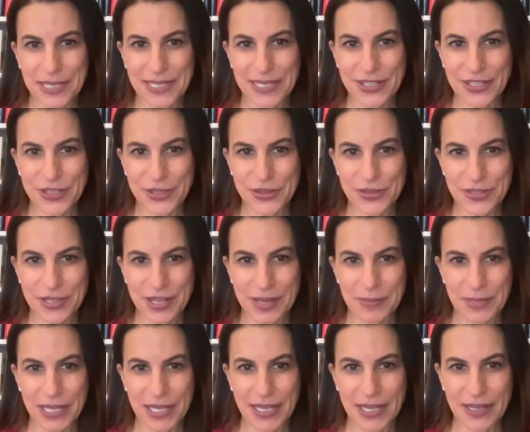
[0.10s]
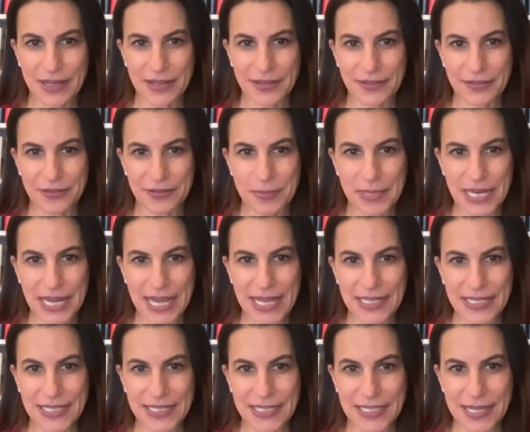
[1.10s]
Big news coming out of the
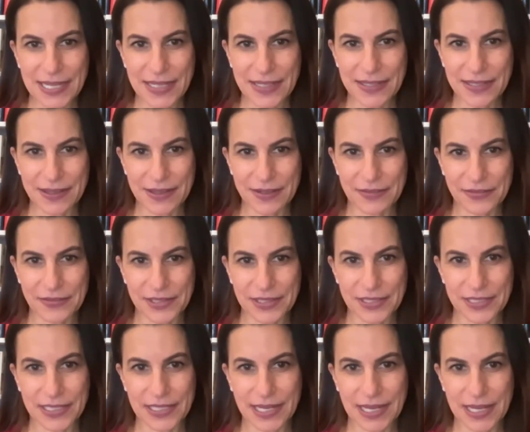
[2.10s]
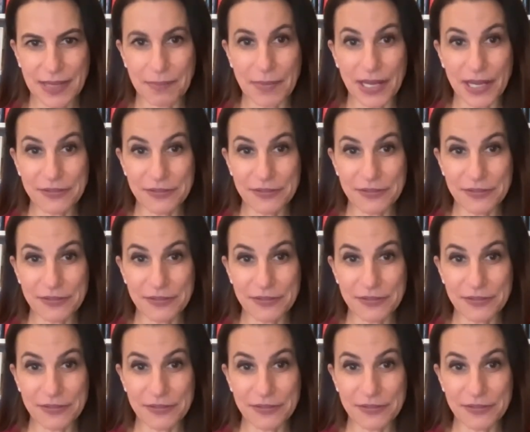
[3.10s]
Manhattan DA's office today,